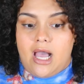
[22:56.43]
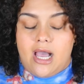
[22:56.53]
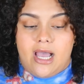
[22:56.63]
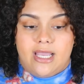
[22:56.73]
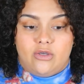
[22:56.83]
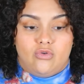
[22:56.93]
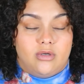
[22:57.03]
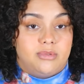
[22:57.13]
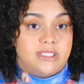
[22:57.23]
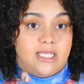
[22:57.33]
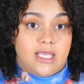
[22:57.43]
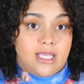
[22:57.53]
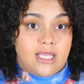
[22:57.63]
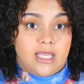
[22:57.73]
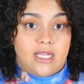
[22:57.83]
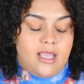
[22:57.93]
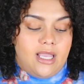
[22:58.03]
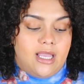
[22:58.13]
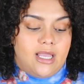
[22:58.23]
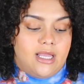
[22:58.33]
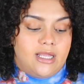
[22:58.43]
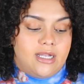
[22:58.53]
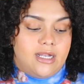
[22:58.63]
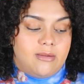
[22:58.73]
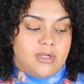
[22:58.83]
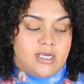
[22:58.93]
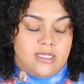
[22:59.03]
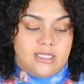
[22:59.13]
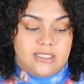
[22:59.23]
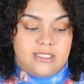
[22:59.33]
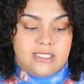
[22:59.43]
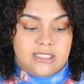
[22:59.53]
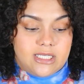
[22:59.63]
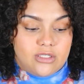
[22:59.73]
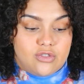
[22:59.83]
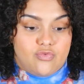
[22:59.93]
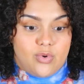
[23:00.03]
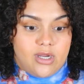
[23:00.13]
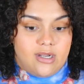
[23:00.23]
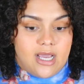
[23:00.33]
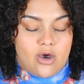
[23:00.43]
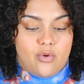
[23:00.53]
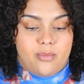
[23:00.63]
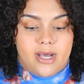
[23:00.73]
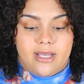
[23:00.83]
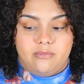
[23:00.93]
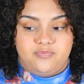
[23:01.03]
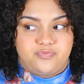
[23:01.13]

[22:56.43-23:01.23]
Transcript: I grew up seeing it, and I'm not gonna list details of where and how, but